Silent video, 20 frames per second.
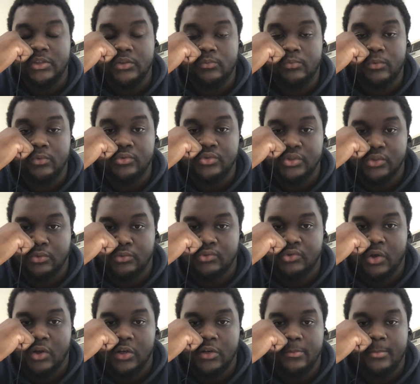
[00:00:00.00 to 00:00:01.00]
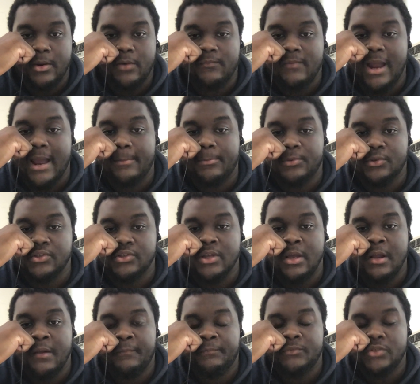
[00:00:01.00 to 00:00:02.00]
the Woo 2, talking about rappers,
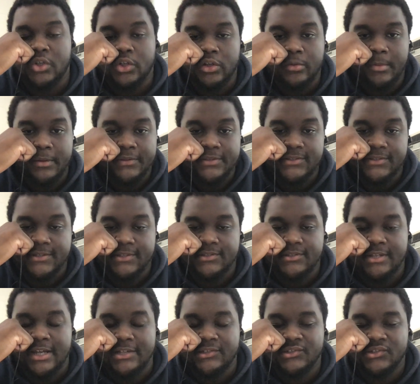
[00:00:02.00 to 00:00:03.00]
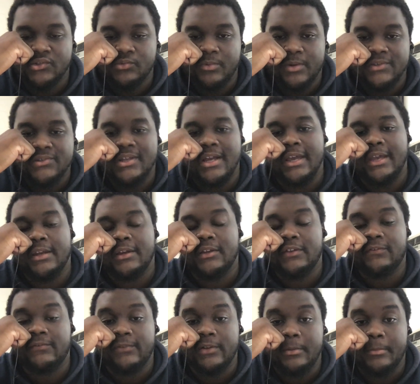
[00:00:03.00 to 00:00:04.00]
talking about the 6ix9ine situation? How y'all
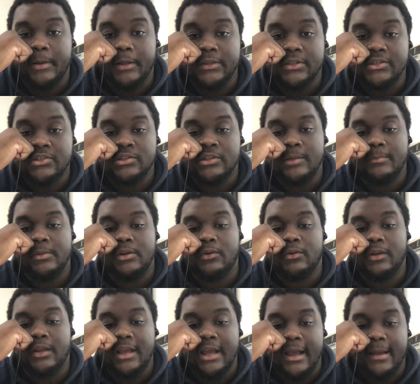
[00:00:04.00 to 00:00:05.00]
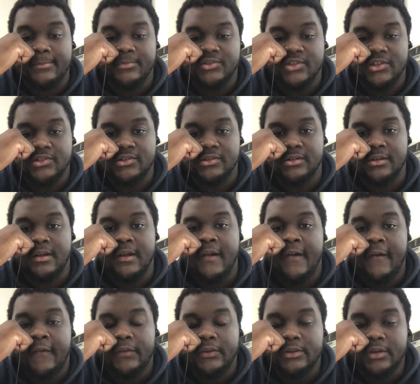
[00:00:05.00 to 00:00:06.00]
niggas feel about this? Let me know in the comment section.
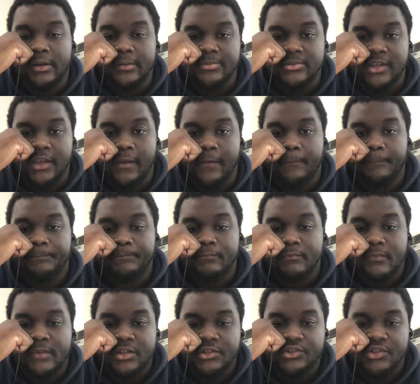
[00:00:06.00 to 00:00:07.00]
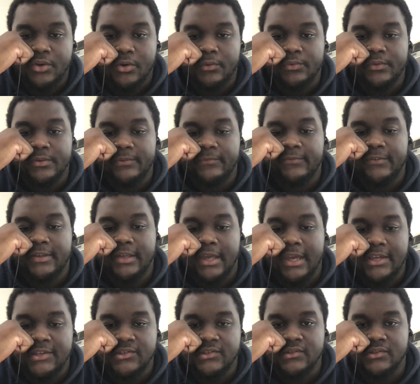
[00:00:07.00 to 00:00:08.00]
You know what I'm saying? Turn on
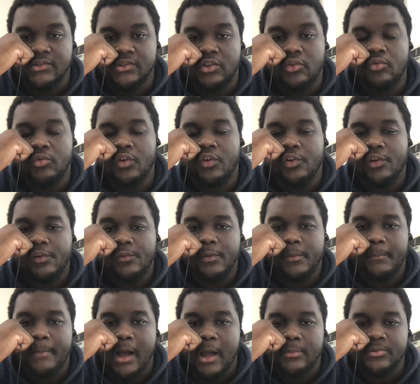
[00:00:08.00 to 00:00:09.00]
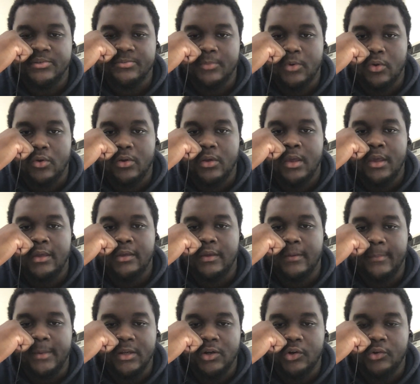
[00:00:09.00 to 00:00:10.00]
notifications. Do you agree with Pop Smoke? I
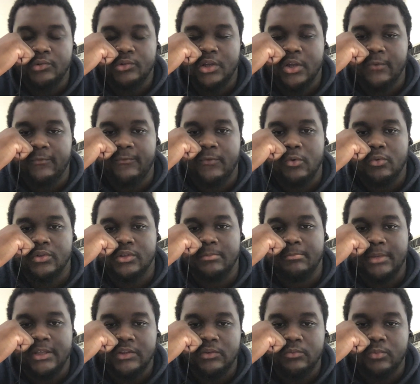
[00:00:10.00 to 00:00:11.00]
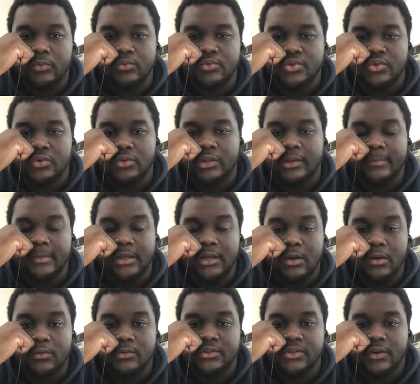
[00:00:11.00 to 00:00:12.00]
mean, are you looking forward to Meet the Woo 2? Let me
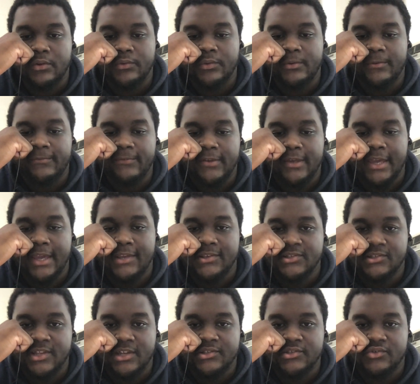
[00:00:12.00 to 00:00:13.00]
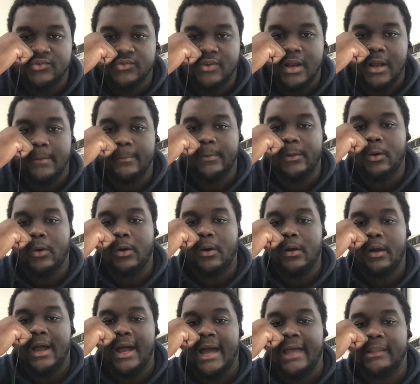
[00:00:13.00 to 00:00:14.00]
know. Turn on notifications, like, subscribe, yo.
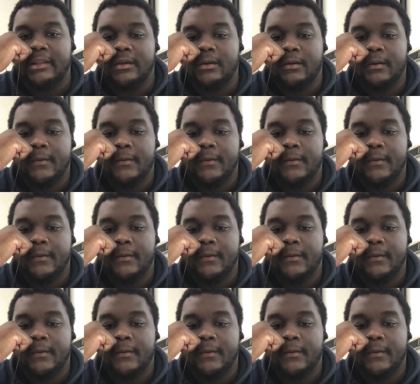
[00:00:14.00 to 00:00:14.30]
Holla.